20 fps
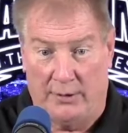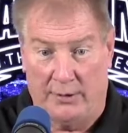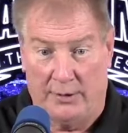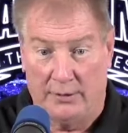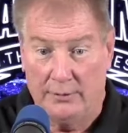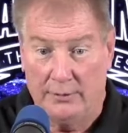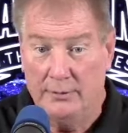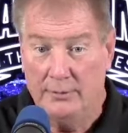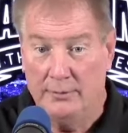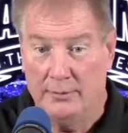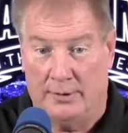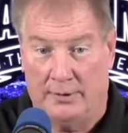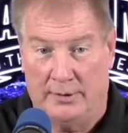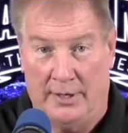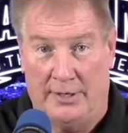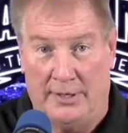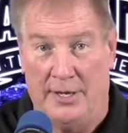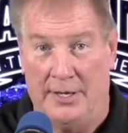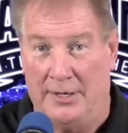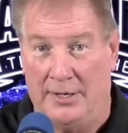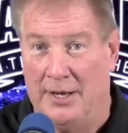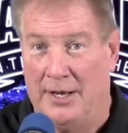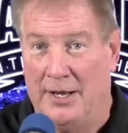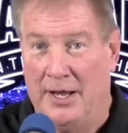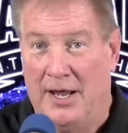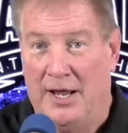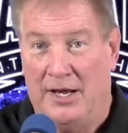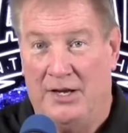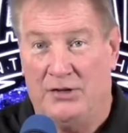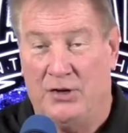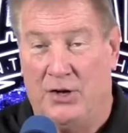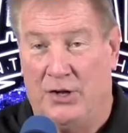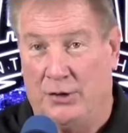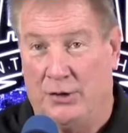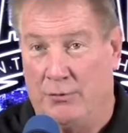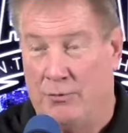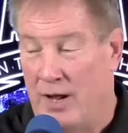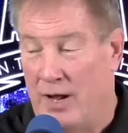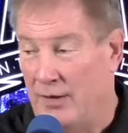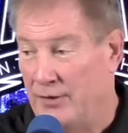And then he's on the
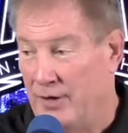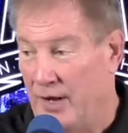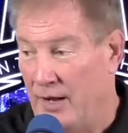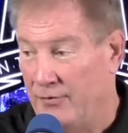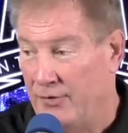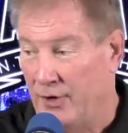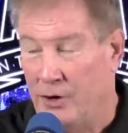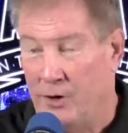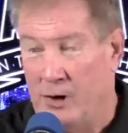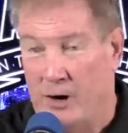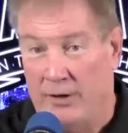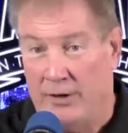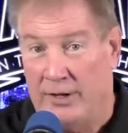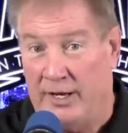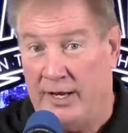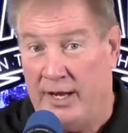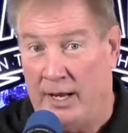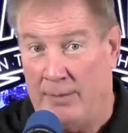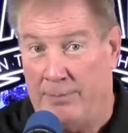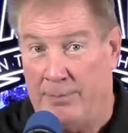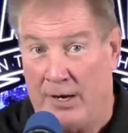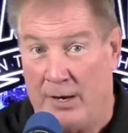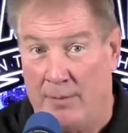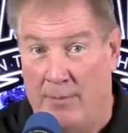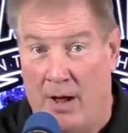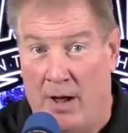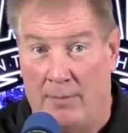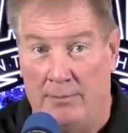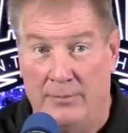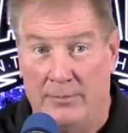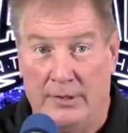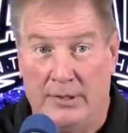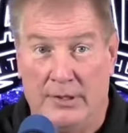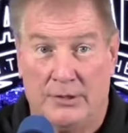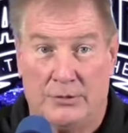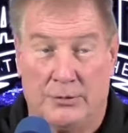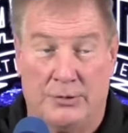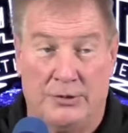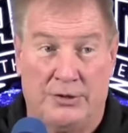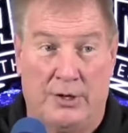ground. They have the cart. They can't pick him up.
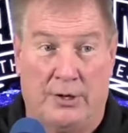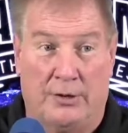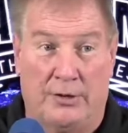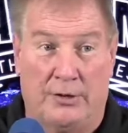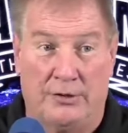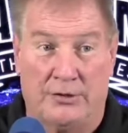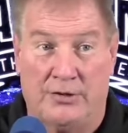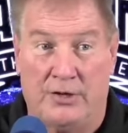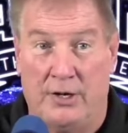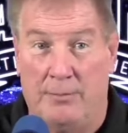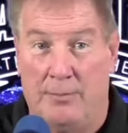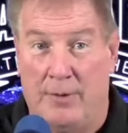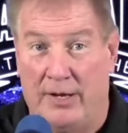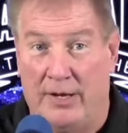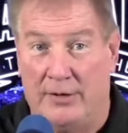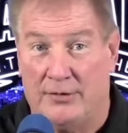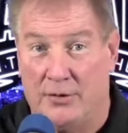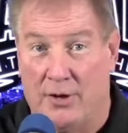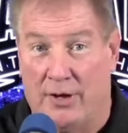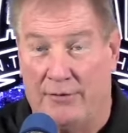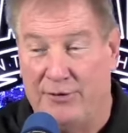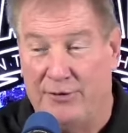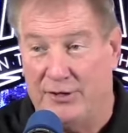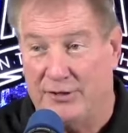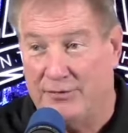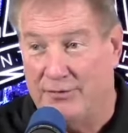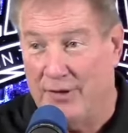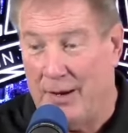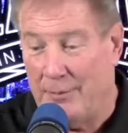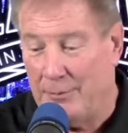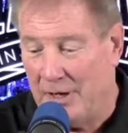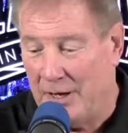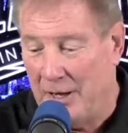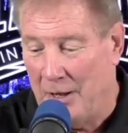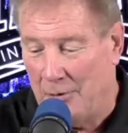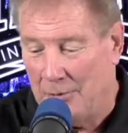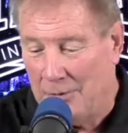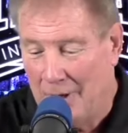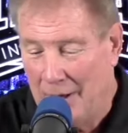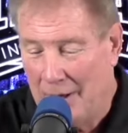So he's yelling at his teammates, offensive linemen,
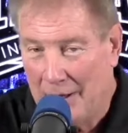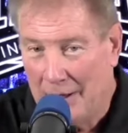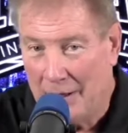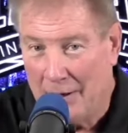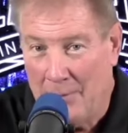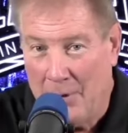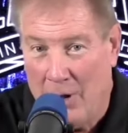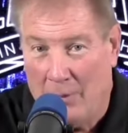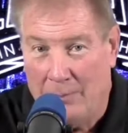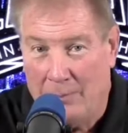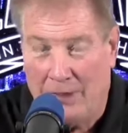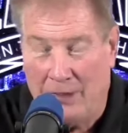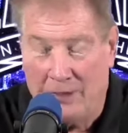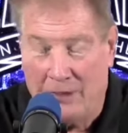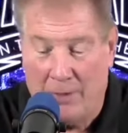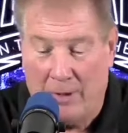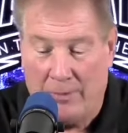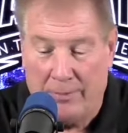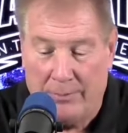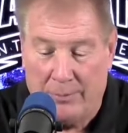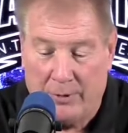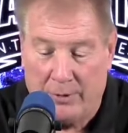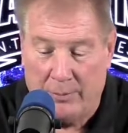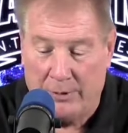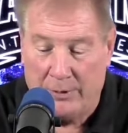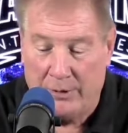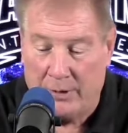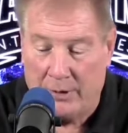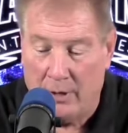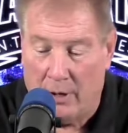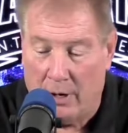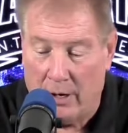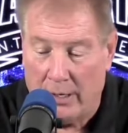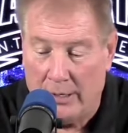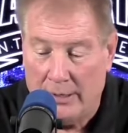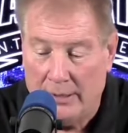to come help pick him up and put him on the cart.